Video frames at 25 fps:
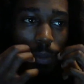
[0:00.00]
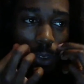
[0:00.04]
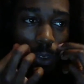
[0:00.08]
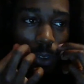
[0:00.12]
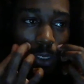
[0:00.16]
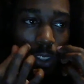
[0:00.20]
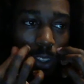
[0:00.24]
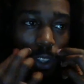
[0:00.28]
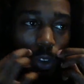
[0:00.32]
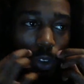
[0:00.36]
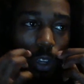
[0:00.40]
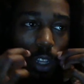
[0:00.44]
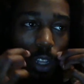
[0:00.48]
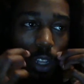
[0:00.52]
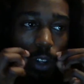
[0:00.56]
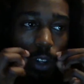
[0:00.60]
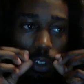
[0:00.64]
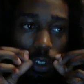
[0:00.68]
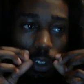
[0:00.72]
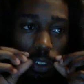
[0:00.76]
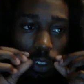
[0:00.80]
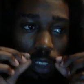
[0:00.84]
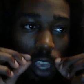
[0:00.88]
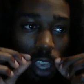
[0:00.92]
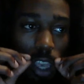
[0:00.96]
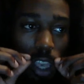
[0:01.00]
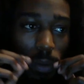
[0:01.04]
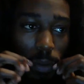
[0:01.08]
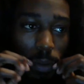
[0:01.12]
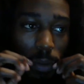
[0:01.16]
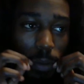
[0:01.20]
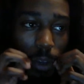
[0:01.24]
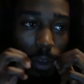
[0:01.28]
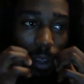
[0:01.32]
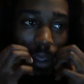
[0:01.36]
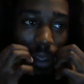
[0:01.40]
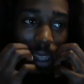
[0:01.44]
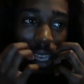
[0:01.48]
with the new energies coming,
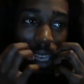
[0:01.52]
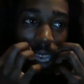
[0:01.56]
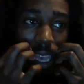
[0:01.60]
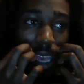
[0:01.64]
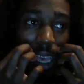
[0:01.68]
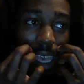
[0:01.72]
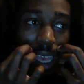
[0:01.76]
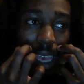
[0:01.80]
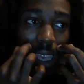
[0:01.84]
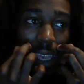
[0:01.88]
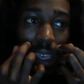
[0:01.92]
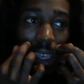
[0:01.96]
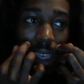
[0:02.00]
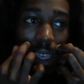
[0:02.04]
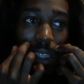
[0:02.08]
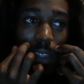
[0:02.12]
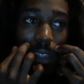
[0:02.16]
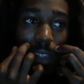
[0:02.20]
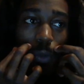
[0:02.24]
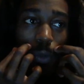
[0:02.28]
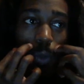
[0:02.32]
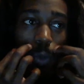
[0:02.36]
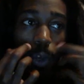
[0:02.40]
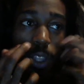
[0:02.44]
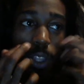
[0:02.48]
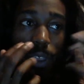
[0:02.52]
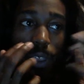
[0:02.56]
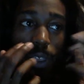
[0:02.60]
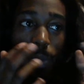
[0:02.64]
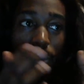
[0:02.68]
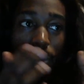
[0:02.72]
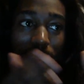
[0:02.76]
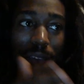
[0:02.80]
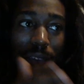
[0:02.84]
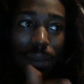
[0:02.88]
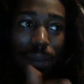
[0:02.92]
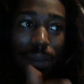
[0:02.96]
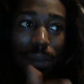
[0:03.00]
but with
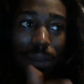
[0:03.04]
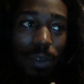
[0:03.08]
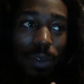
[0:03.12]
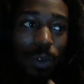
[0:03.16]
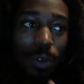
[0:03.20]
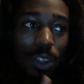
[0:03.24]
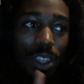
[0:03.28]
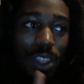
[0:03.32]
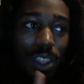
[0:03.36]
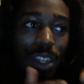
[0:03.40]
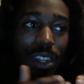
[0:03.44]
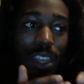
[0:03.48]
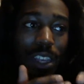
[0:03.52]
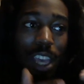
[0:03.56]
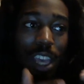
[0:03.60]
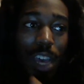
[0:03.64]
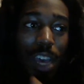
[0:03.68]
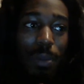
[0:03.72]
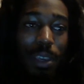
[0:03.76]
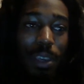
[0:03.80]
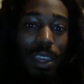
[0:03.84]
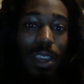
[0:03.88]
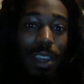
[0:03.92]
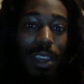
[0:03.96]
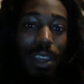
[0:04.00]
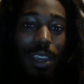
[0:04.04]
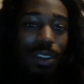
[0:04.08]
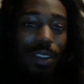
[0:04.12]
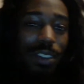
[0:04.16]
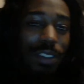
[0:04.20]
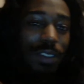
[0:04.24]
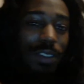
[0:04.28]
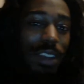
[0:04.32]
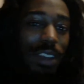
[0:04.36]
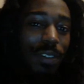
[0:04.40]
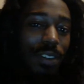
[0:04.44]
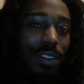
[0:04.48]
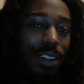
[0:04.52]
probably within the coming years,
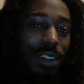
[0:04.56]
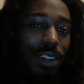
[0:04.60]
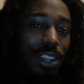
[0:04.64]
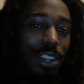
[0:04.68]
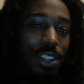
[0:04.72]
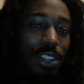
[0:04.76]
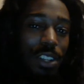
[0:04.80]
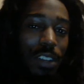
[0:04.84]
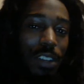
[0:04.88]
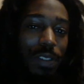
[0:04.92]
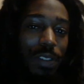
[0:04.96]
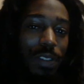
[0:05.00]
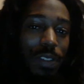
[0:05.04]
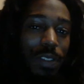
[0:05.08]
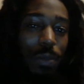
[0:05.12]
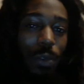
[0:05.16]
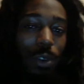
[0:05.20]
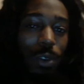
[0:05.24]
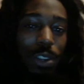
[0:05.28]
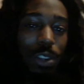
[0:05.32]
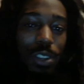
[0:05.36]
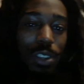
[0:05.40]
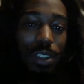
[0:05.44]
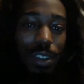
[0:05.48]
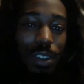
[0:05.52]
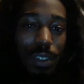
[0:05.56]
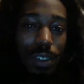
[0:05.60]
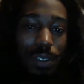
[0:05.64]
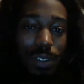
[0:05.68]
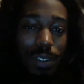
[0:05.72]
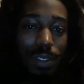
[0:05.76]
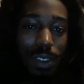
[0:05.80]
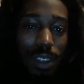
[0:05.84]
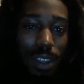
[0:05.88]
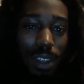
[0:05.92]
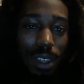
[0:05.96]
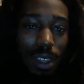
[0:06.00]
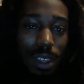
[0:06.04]
even after that shift and more
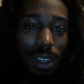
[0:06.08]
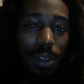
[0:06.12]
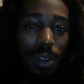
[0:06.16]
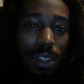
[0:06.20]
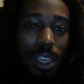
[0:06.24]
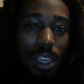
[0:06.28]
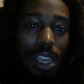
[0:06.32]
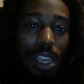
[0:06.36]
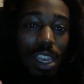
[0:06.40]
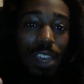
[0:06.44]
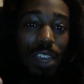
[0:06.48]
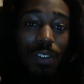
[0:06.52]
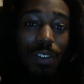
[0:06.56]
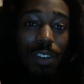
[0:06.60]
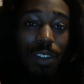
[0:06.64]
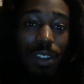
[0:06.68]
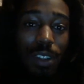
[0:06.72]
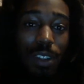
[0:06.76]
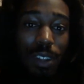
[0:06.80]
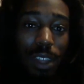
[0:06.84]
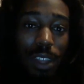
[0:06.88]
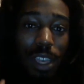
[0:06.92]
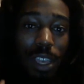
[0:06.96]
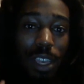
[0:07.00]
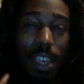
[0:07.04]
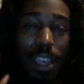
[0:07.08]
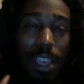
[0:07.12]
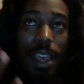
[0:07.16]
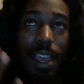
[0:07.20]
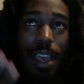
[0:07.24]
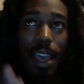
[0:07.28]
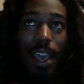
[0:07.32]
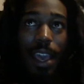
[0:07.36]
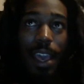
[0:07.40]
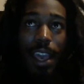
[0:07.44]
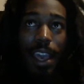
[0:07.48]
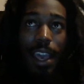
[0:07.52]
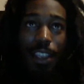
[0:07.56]
shifts, that even
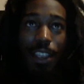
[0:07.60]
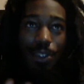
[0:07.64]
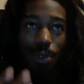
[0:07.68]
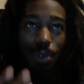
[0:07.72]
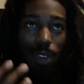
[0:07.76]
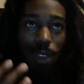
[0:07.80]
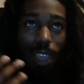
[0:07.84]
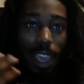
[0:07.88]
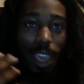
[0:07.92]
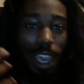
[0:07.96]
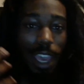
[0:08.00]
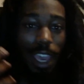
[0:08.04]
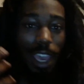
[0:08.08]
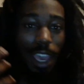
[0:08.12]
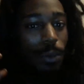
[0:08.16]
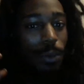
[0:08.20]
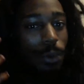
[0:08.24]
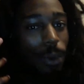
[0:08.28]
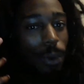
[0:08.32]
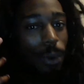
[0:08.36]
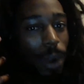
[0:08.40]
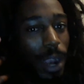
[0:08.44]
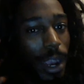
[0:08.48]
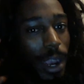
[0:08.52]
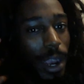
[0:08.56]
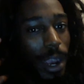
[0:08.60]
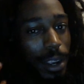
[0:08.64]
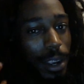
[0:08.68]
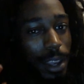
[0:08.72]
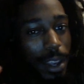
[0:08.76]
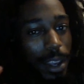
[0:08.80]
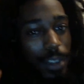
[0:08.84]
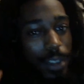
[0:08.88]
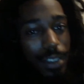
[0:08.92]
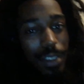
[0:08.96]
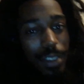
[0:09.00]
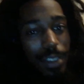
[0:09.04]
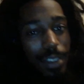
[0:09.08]
as we gain more higher
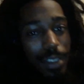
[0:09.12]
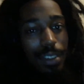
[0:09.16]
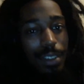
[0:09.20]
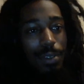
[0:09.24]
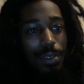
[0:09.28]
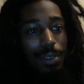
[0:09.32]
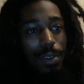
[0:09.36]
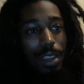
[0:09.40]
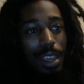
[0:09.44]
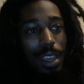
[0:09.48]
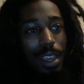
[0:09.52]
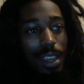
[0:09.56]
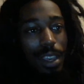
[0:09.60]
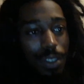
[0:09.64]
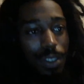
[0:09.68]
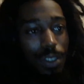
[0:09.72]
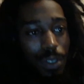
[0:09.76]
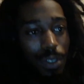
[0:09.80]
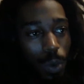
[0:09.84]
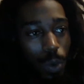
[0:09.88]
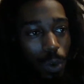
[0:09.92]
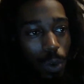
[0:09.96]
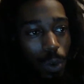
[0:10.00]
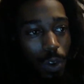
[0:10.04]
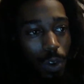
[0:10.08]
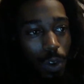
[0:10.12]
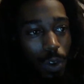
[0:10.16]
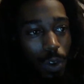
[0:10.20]
consciousness and we head toward,